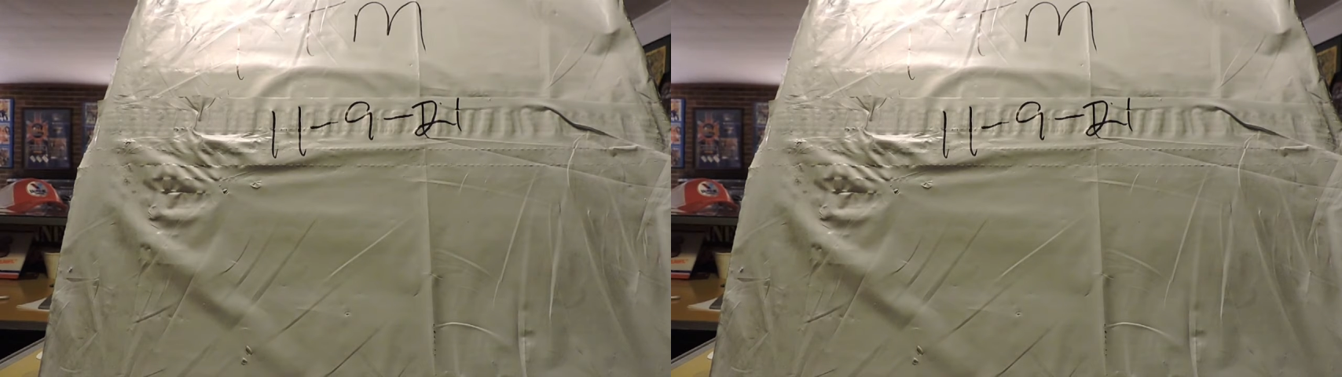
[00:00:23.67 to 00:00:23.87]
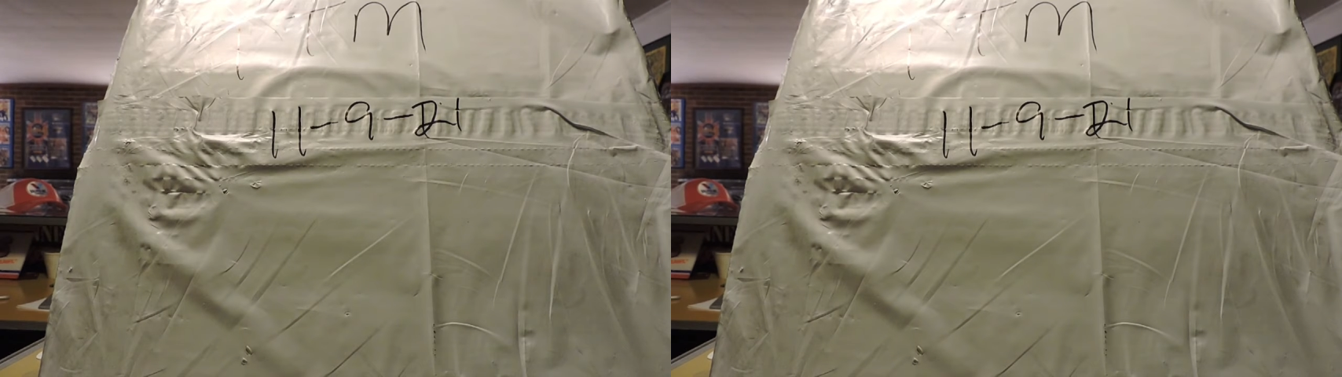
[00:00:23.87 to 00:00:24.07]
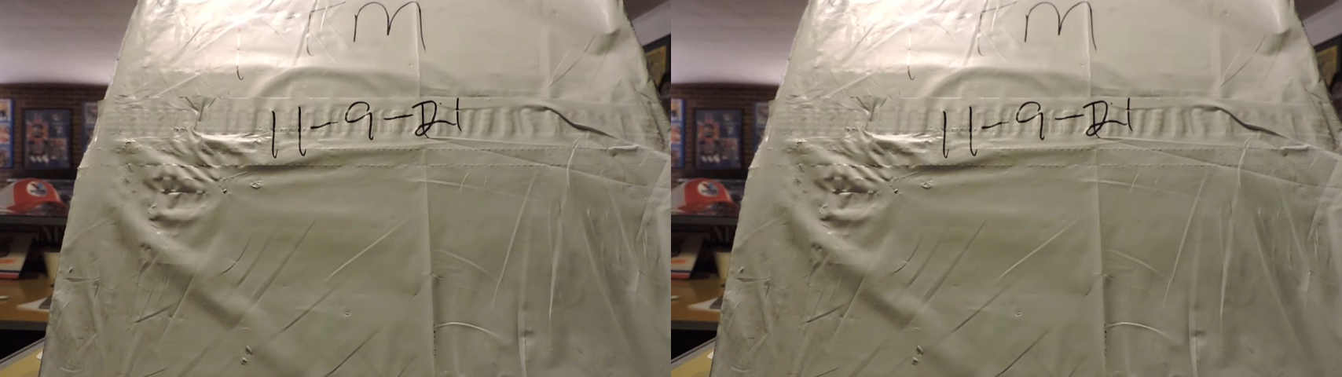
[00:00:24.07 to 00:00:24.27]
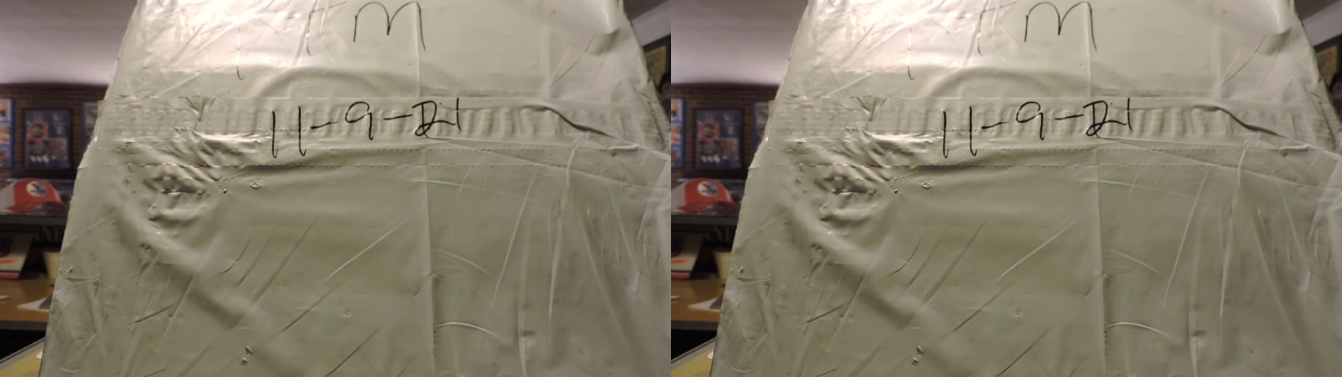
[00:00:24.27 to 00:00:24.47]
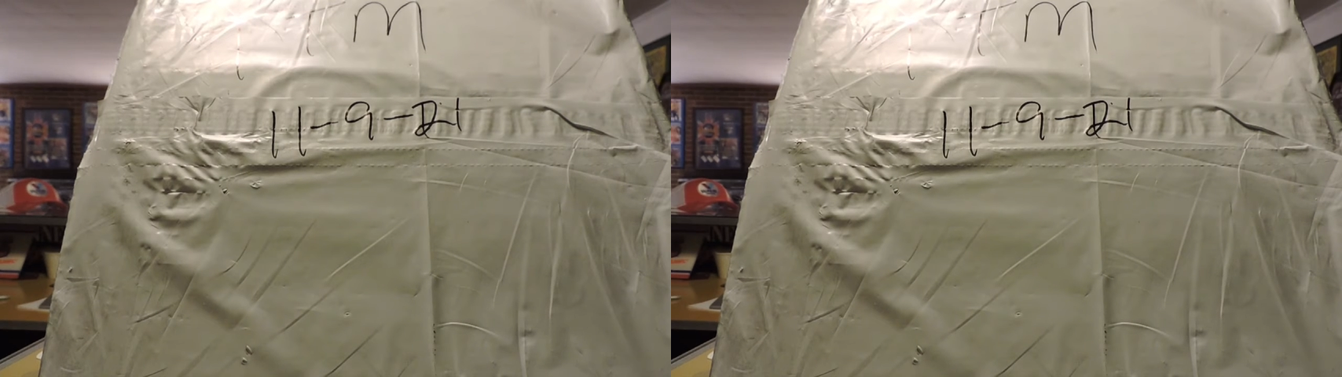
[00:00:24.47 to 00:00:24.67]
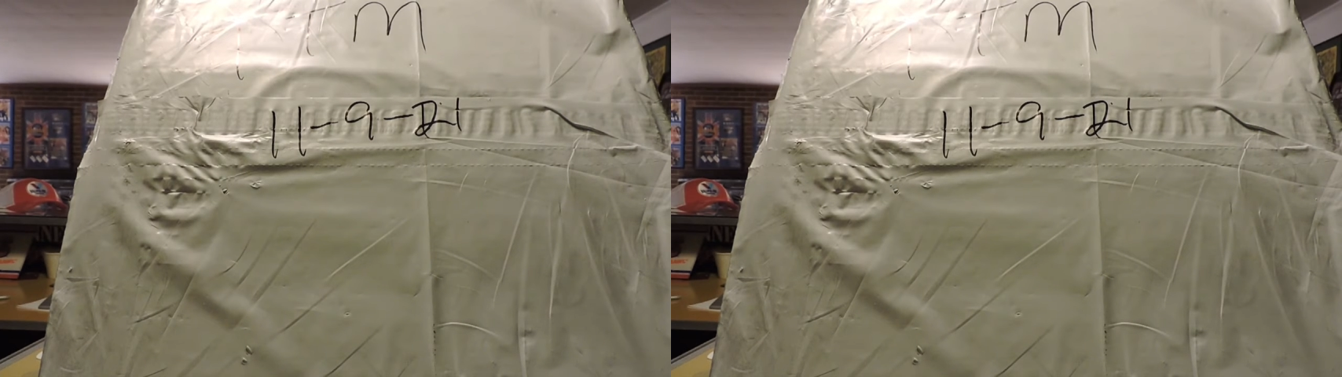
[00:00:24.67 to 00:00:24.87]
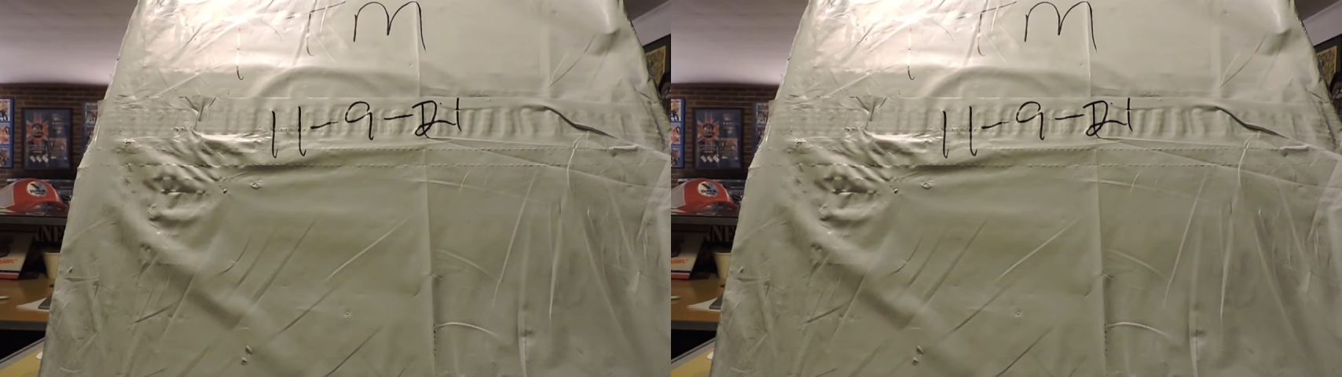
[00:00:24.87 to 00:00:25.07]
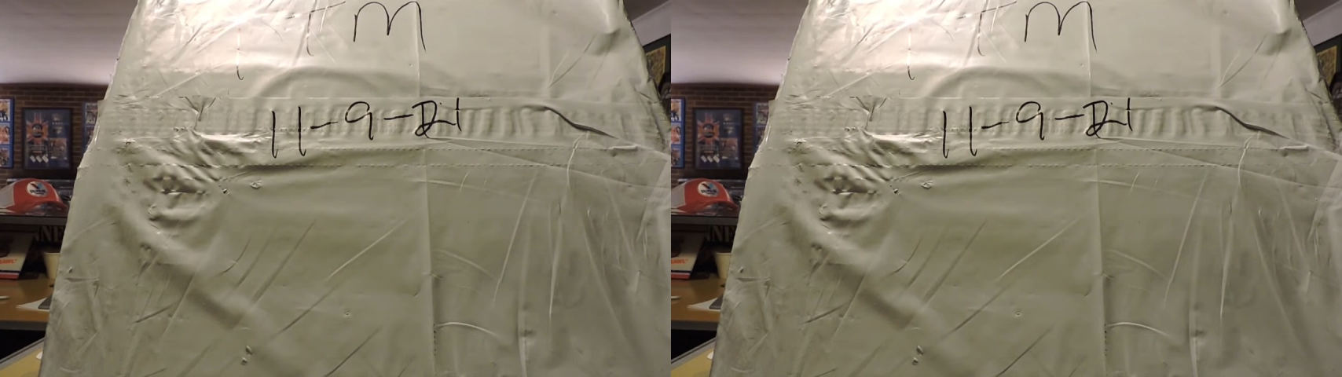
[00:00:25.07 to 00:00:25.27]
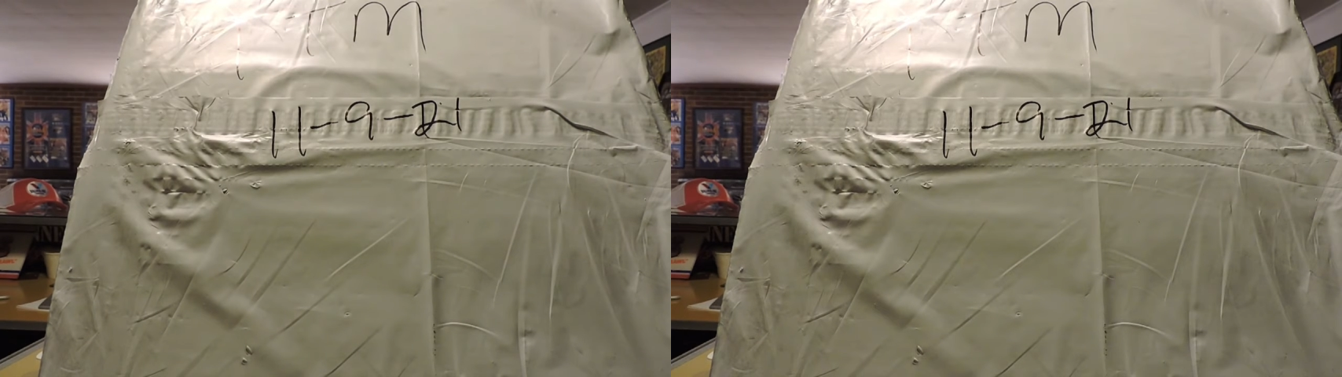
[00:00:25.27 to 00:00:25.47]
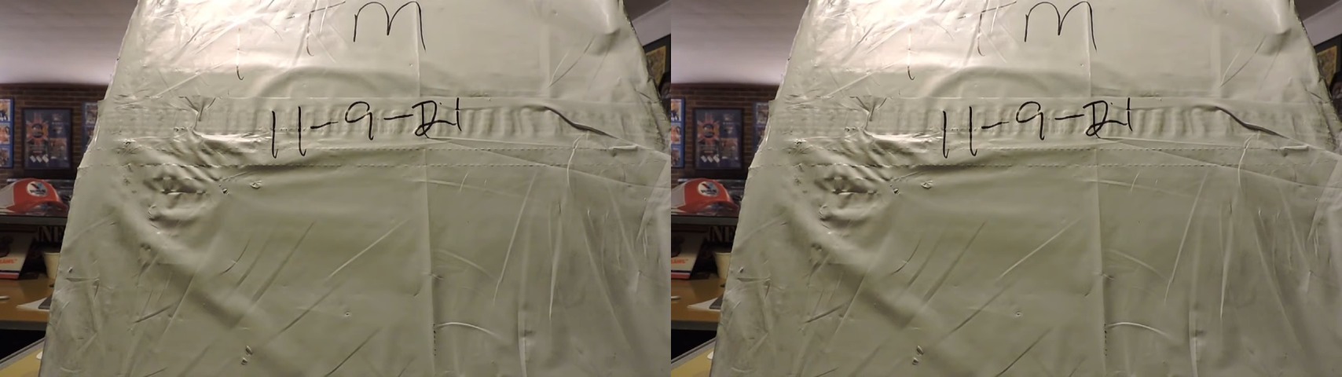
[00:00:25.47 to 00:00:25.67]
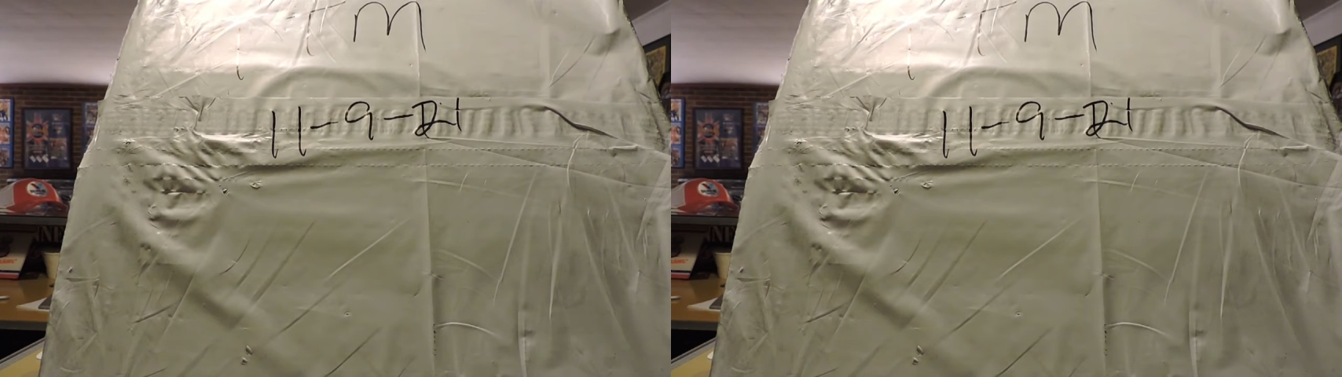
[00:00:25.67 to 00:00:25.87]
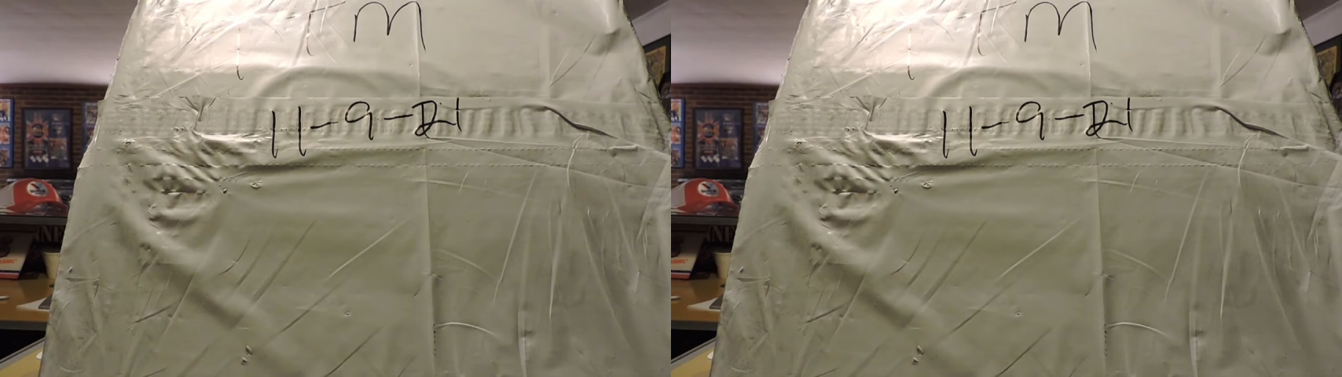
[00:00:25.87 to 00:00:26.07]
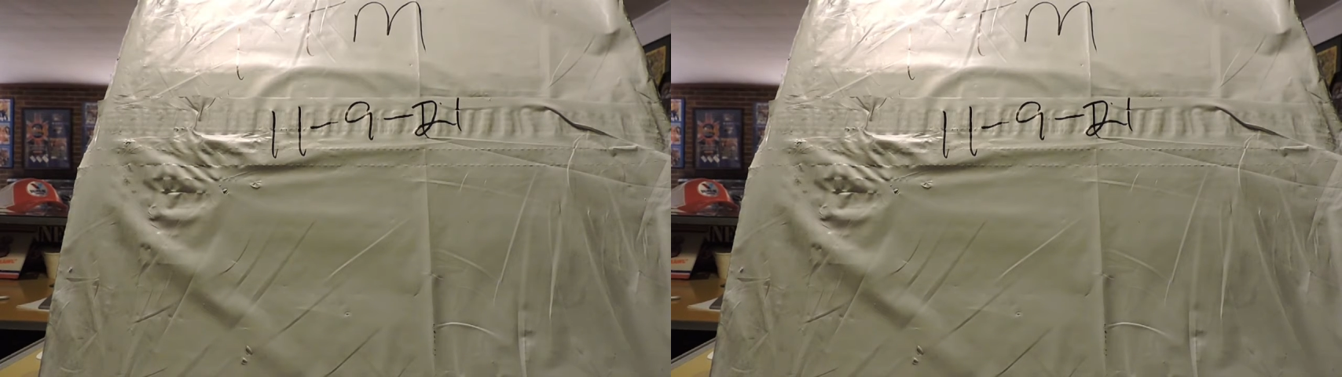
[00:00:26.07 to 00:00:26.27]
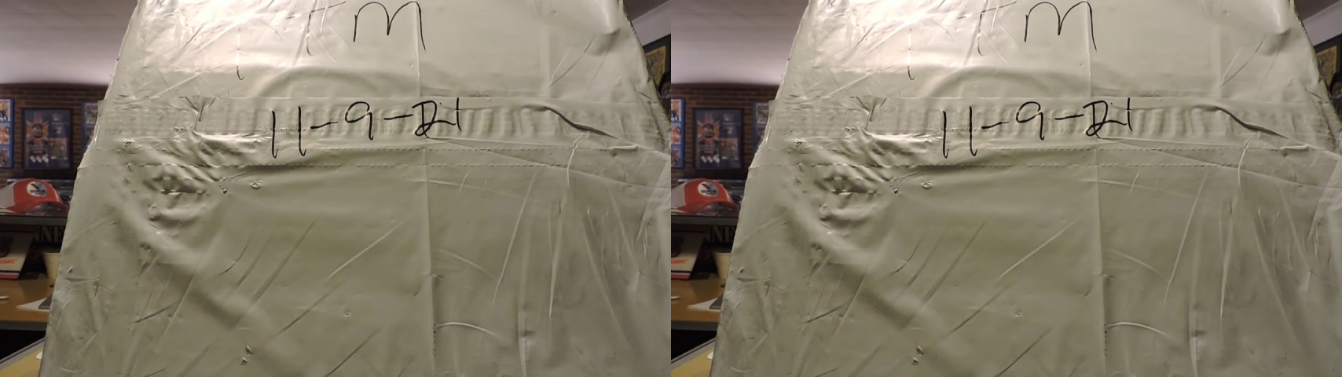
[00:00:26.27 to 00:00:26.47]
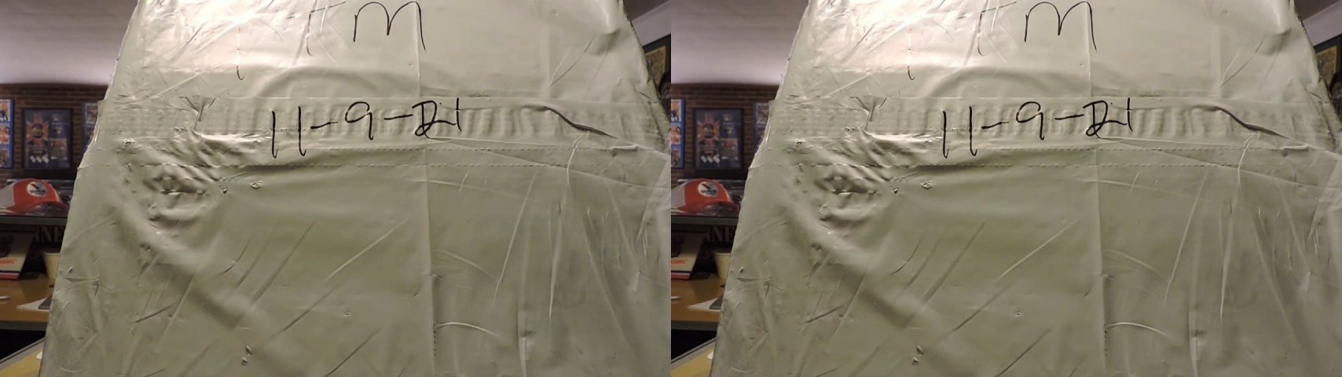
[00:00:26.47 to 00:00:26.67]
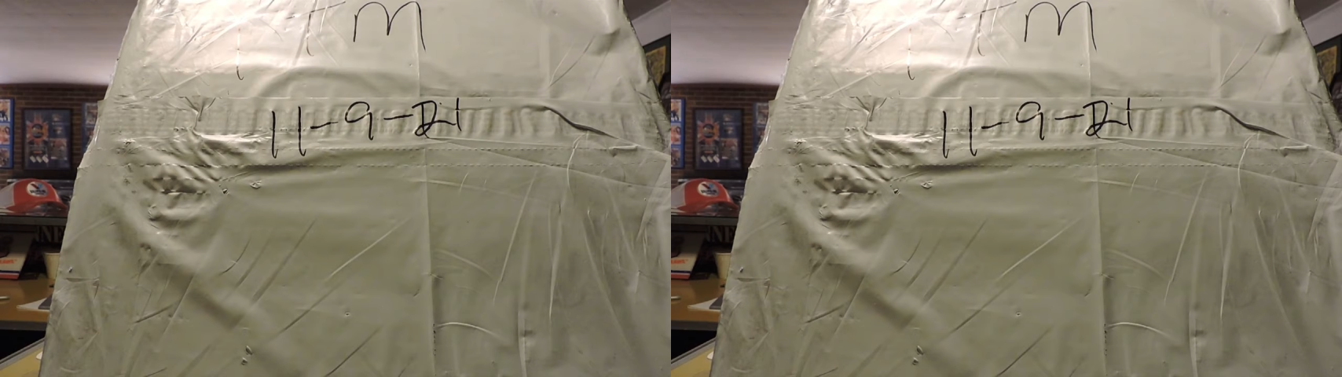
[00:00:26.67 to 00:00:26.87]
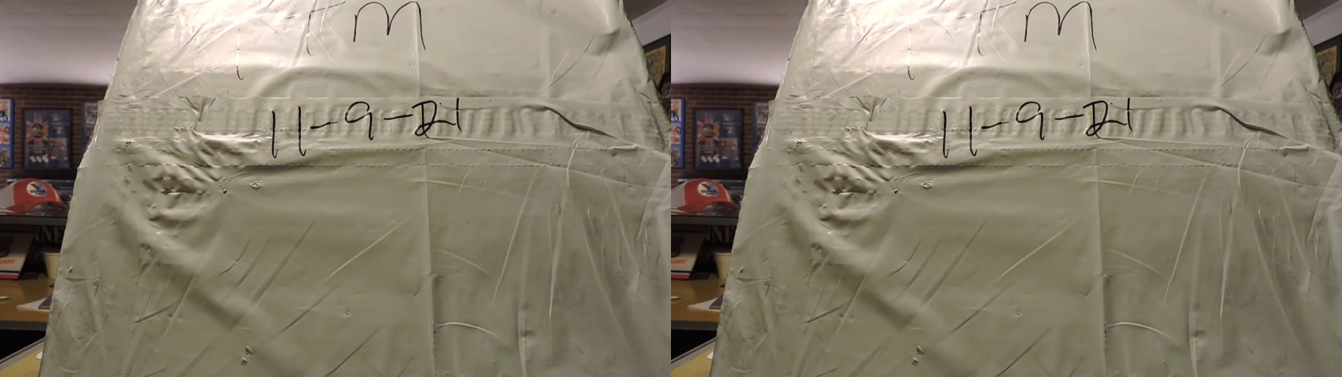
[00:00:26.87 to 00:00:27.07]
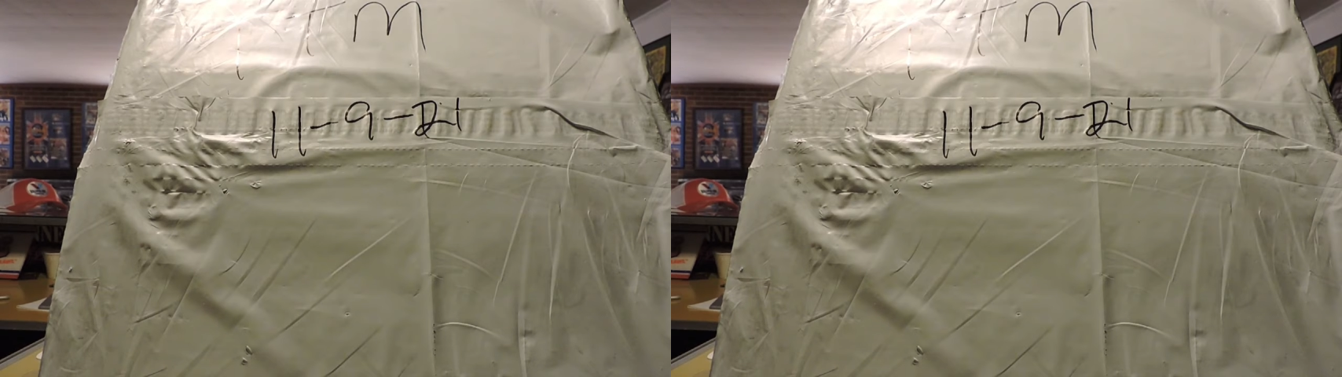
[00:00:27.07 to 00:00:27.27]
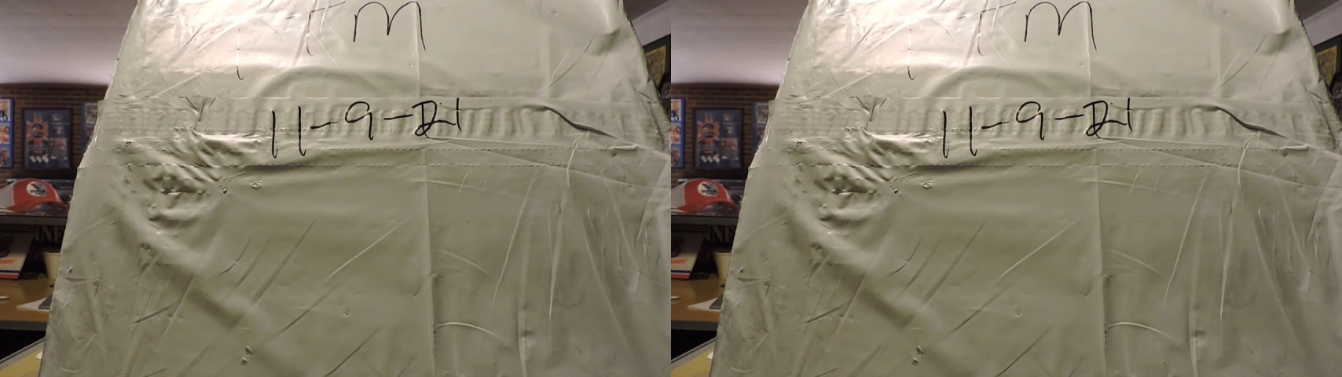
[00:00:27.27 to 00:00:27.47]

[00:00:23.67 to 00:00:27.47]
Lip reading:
[unreadable: no face in view]